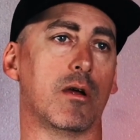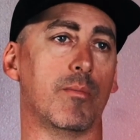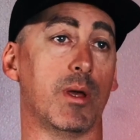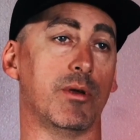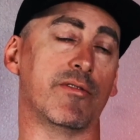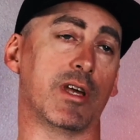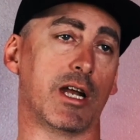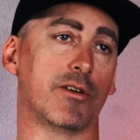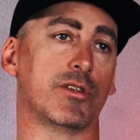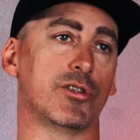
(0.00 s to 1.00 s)
maybe even get
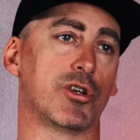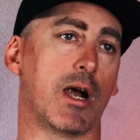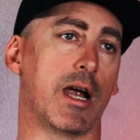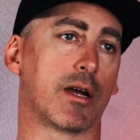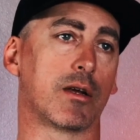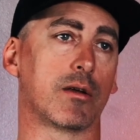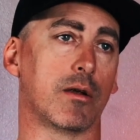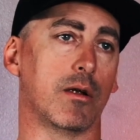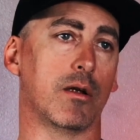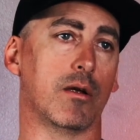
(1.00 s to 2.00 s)
out to the track
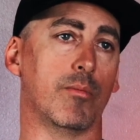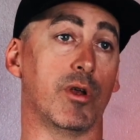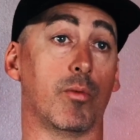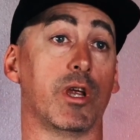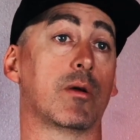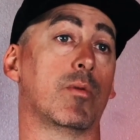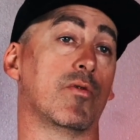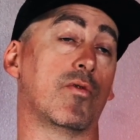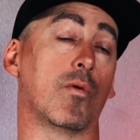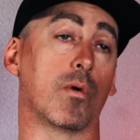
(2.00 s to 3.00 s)
midweek
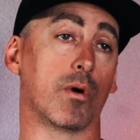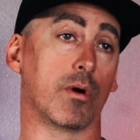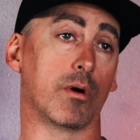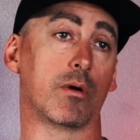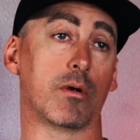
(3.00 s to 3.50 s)
before